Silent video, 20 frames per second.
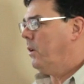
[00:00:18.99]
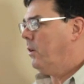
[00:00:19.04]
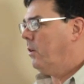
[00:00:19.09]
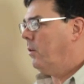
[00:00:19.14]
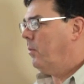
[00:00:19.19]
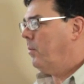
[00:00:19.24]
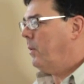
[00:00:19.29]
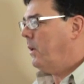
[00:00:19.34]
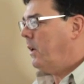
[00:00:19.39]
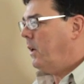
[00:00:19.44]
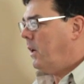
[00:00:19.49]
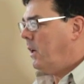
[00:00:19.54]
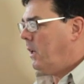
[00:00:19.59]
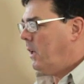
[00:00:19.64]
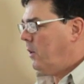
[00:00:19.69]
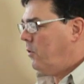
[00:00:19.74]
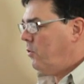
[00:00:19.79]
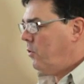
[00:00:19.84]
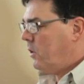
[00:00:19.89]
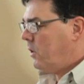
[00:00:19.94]
window,
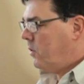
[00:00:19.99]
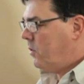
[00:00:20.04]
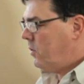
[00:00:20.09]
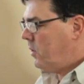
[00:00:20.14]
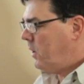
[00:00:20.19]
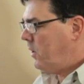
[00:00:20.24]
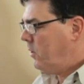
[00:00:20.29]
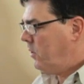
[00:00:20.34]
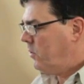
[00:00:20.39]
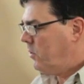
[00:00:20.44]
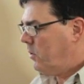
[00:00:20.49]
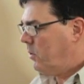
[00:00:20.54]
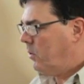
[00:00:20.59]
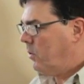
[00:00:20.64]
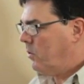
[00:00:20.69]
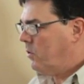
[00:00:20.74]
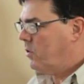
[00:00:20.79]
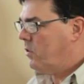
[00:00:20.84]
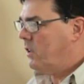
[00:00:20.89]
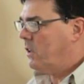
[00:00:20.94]
and as you can see there's
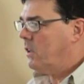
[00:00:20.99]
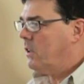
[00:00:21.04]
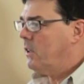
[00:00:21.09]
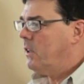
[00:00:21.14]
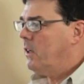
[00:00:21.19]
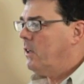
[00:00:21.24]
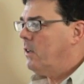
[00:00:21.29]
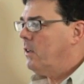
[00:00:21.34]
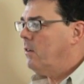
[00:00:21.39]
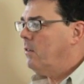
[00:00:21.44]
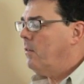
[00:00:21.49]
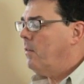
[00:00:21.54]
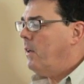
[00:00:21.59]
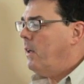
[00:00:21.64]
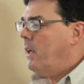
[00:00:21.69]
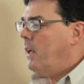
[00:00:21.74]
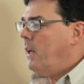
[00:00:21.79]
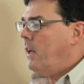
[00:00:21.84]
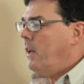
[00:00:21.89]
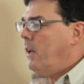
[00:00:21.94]
an old sill here.